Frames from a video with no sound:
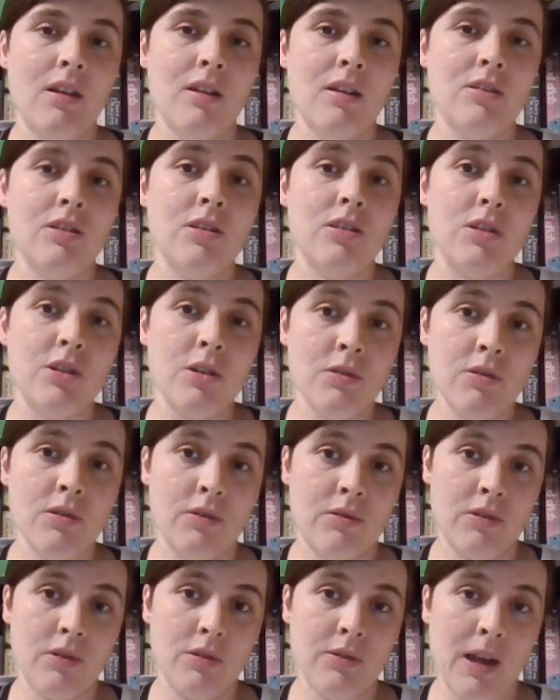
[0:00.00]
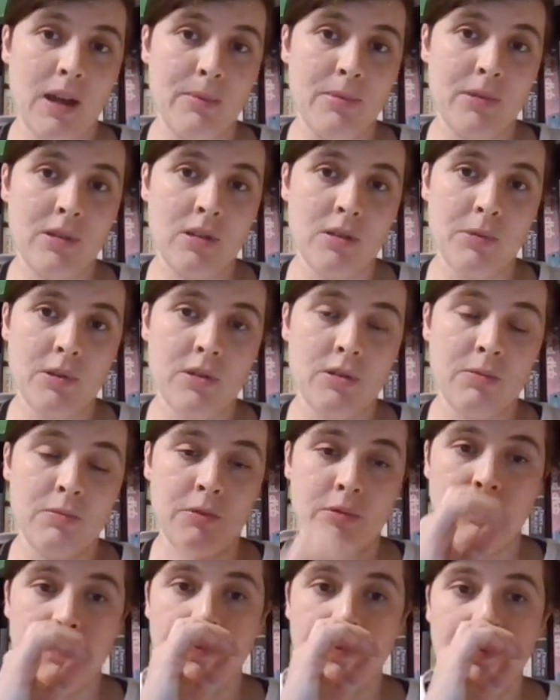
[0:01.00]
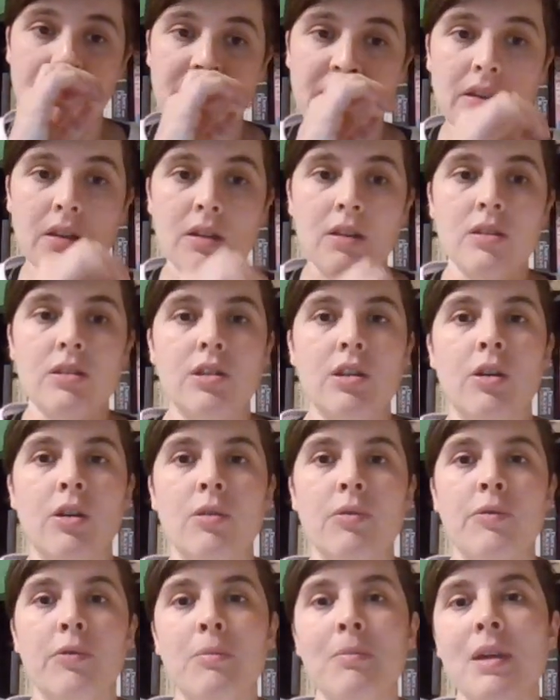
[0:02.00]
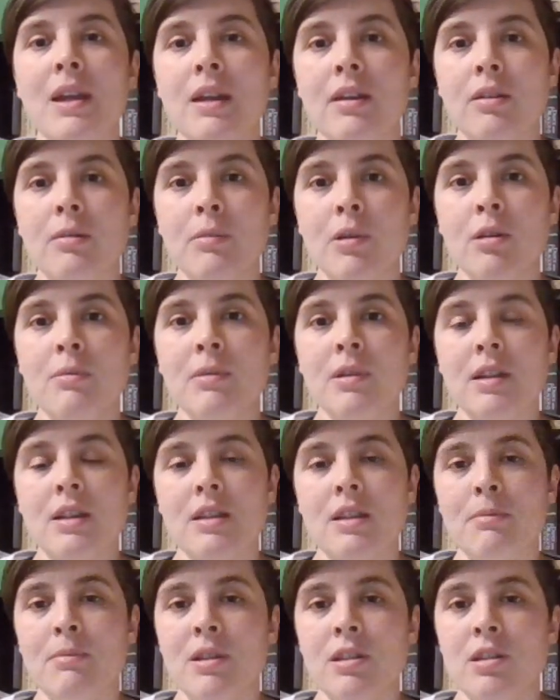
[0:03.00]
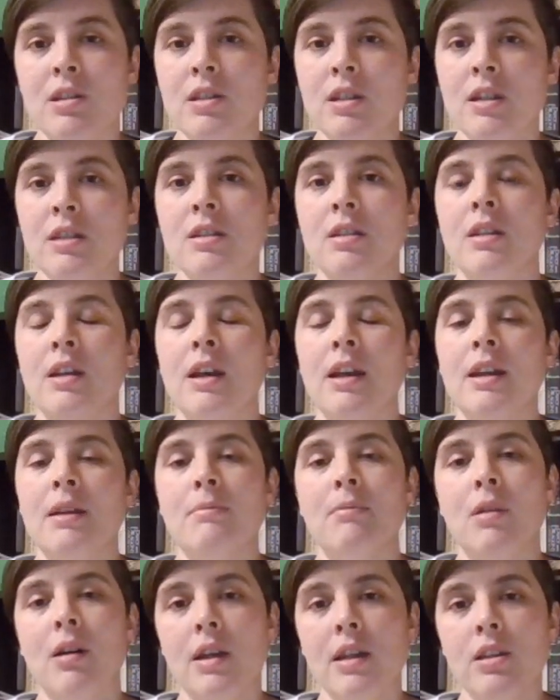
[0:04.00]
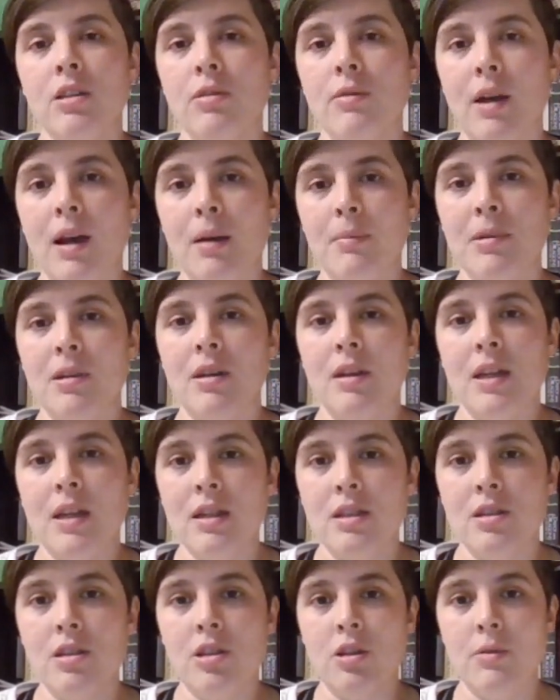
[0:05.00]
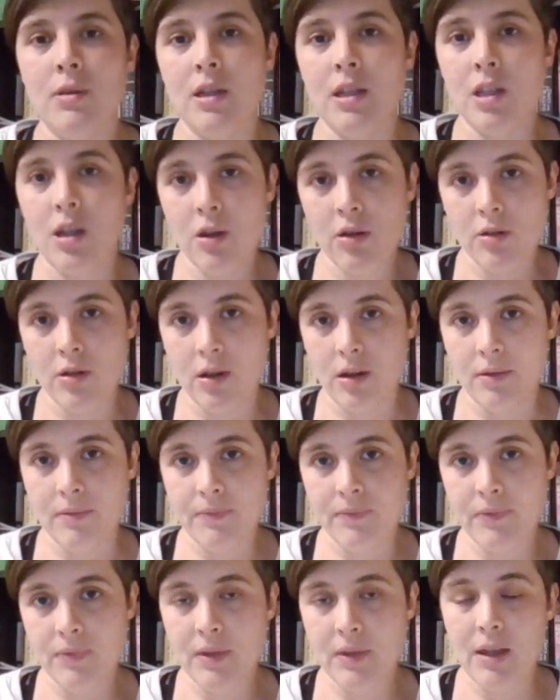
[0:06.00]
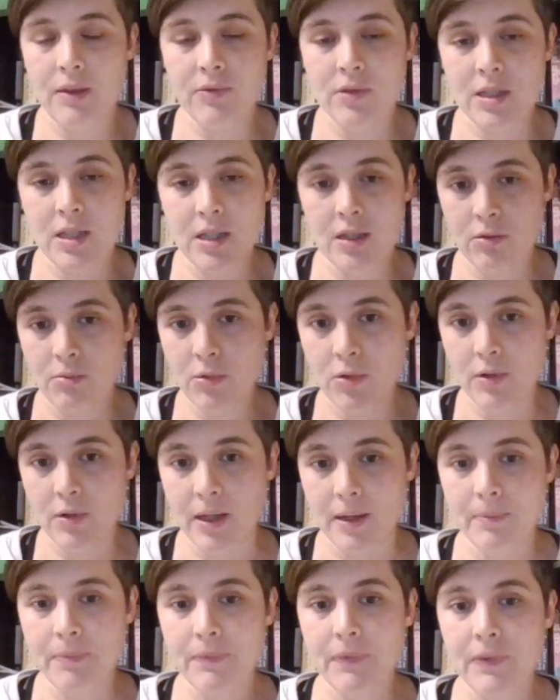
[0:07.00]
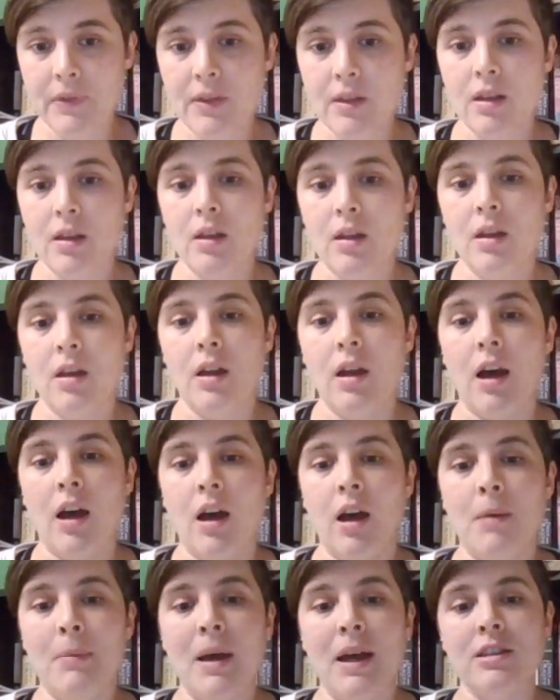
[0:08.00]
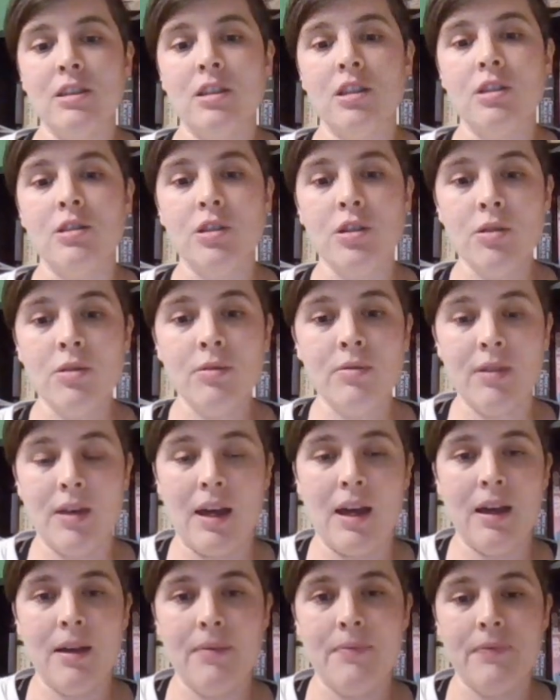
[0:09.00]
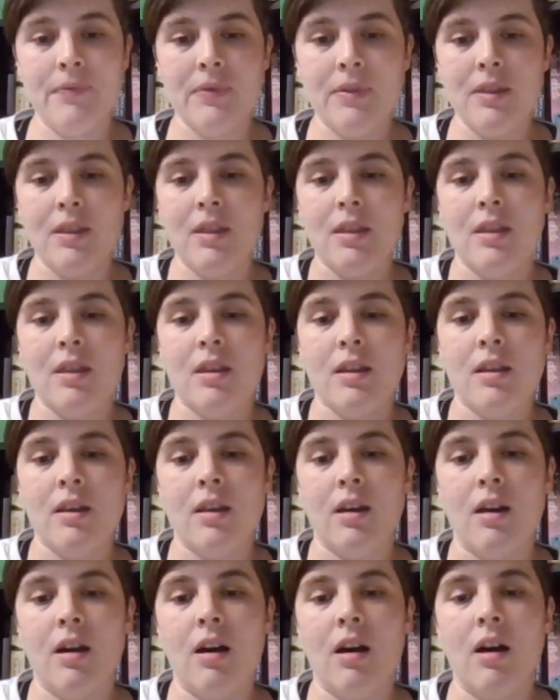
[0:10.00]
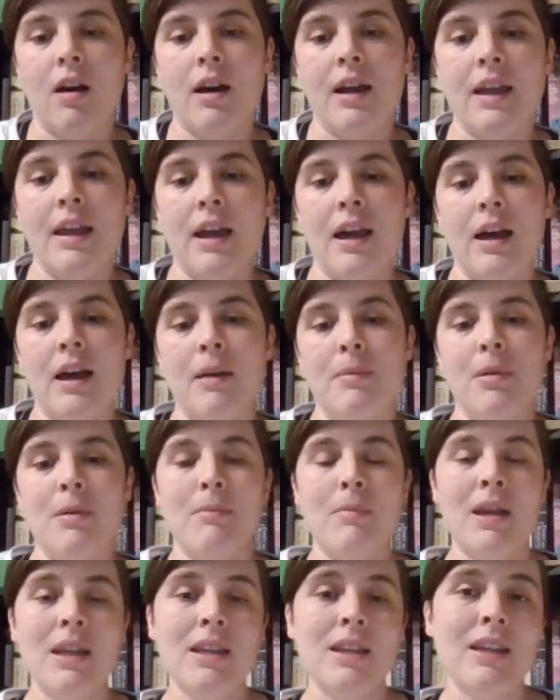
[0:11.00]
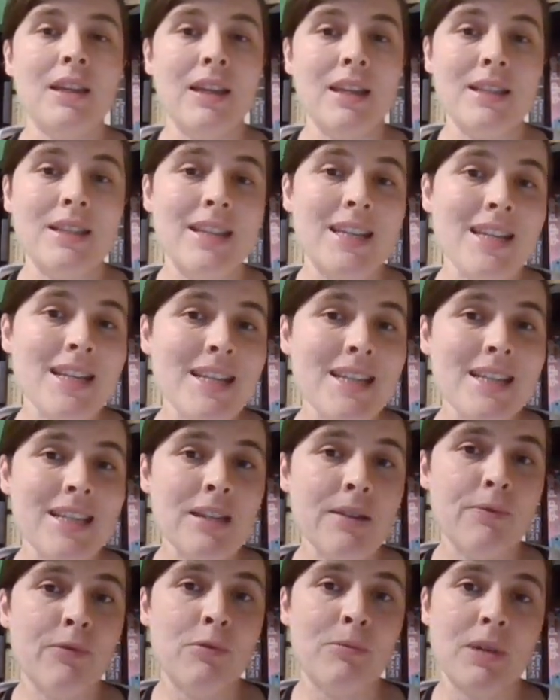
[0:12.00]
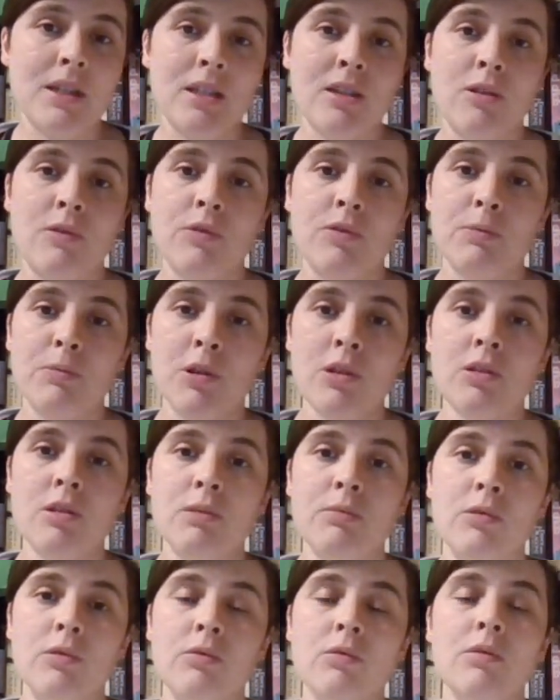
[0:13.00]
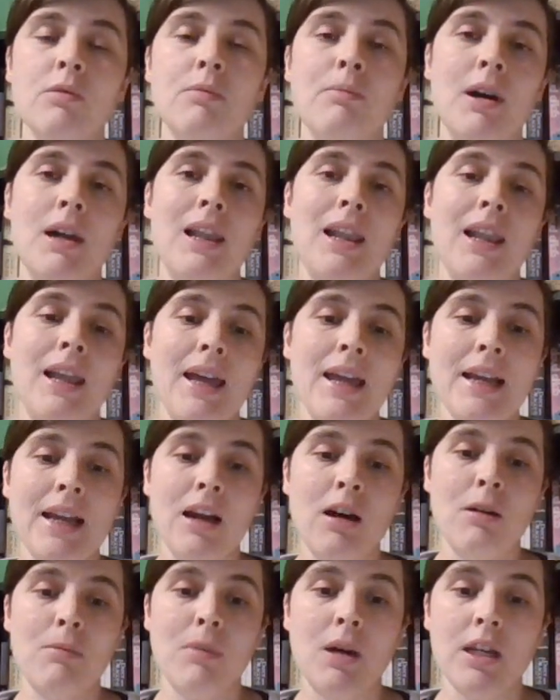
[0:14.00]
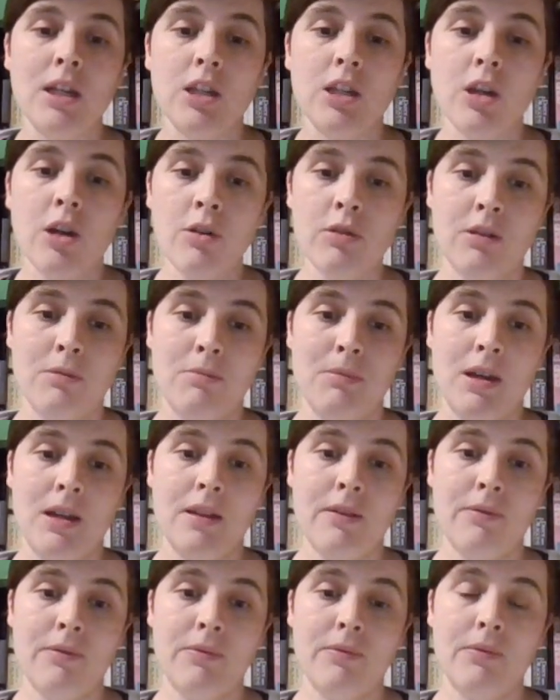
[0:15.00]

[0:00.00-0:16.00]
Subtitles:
to do your new habit as possible. So for me at the moment, as I mentioned yesterday, my new habit is doing yoga every single morning. And to do that, I am making it as easy for myself as possible by laying out my yoga mat